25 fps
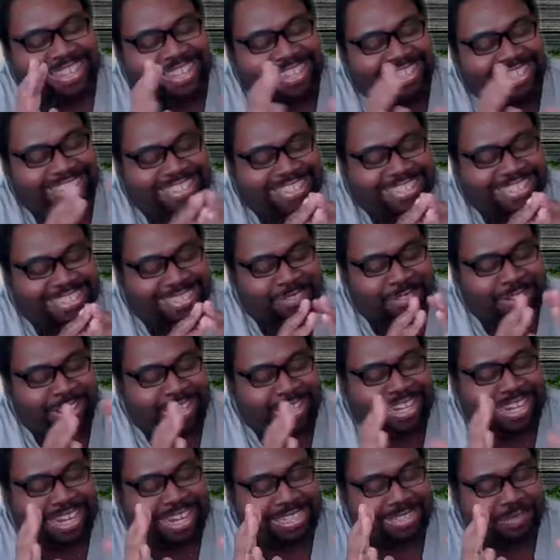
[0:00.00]
Listen,
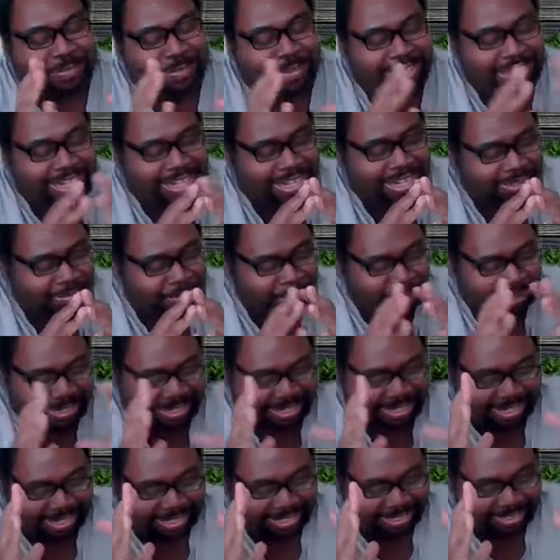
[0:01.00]
speaking of
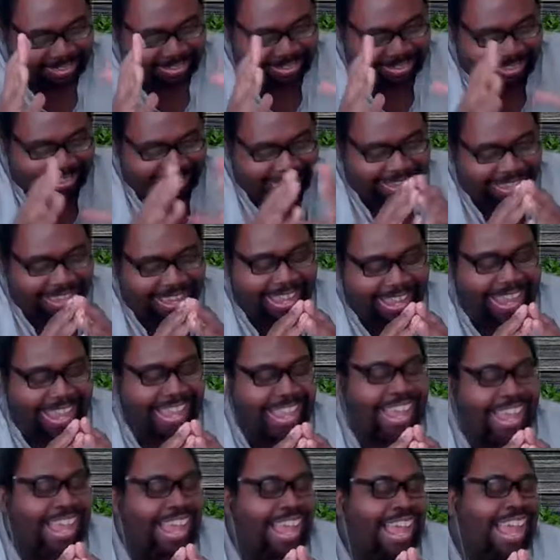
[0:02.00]
that,
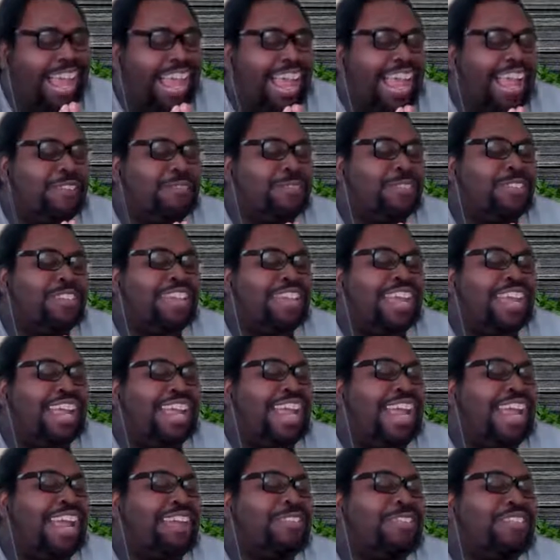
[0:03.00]
I have
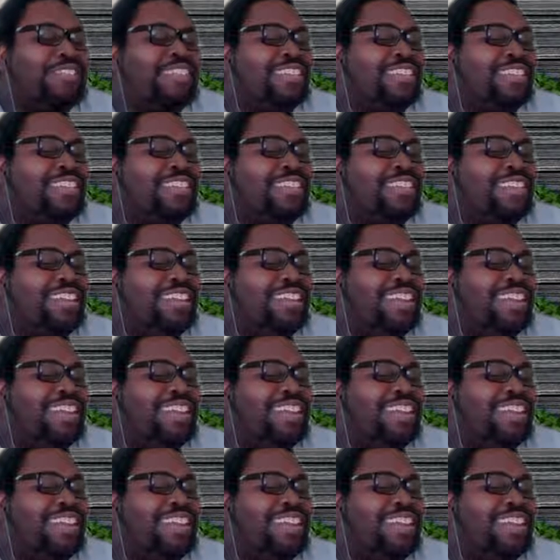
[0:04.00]
to